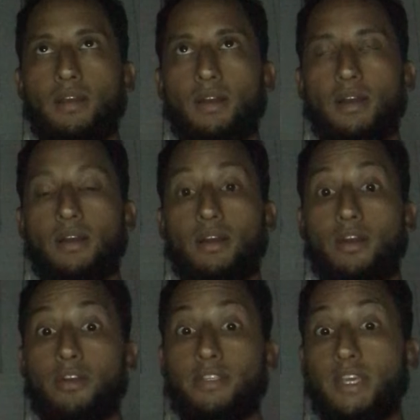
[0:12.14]
uh,
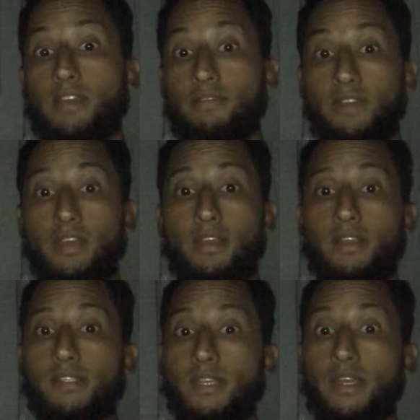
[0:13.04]
our
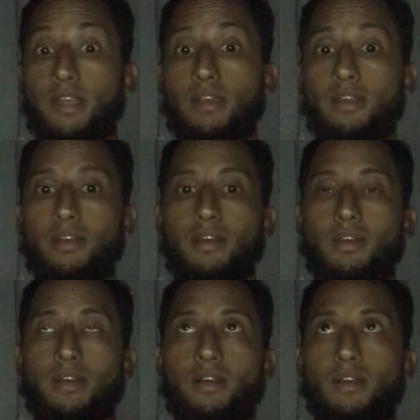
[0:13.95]
TVs and
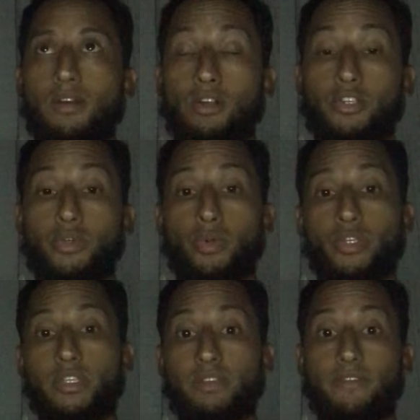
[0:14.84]
our
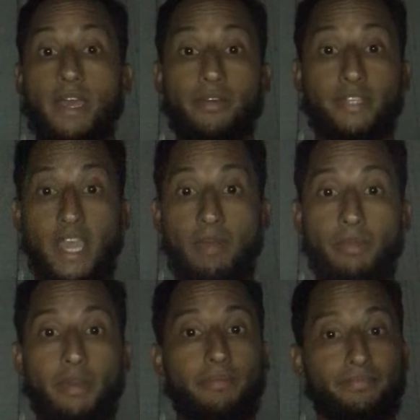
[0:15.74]
sources of
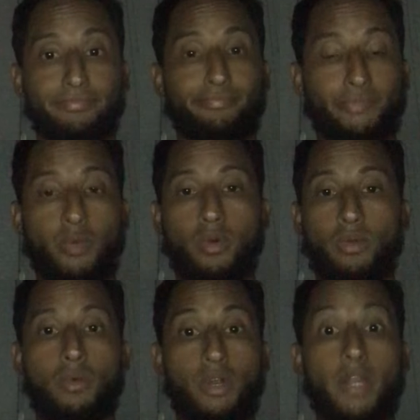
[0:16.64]
entertainment, quote
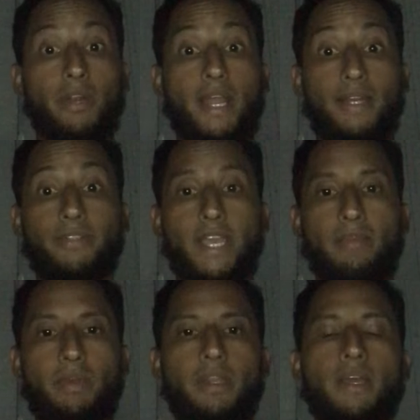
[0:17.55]
unquote
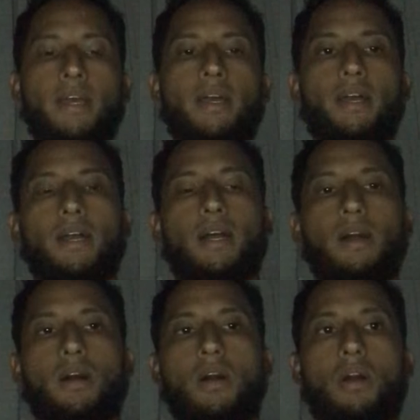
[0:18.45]
entertainment,
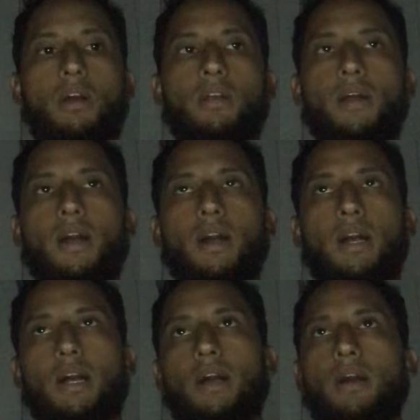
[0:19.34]
are,
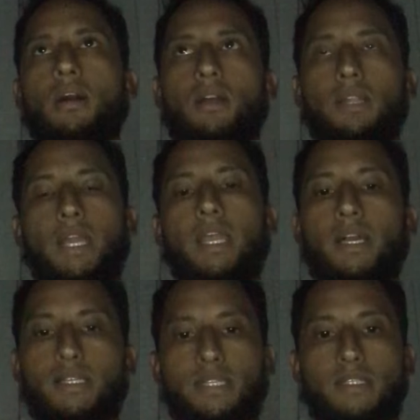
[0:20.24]
uh, are leading
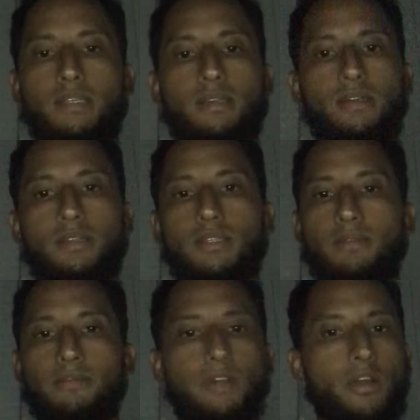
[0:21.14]
us into
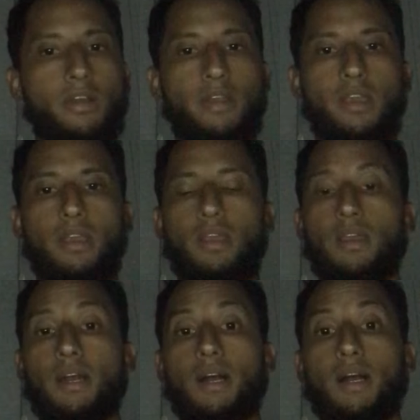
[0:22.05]
some
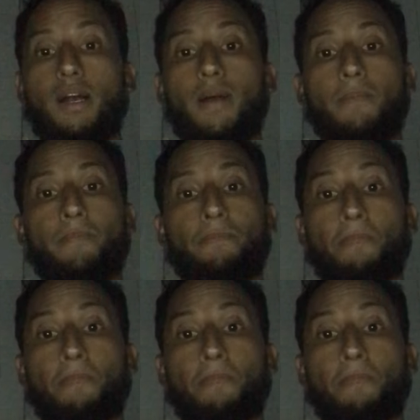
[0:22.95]
very, um,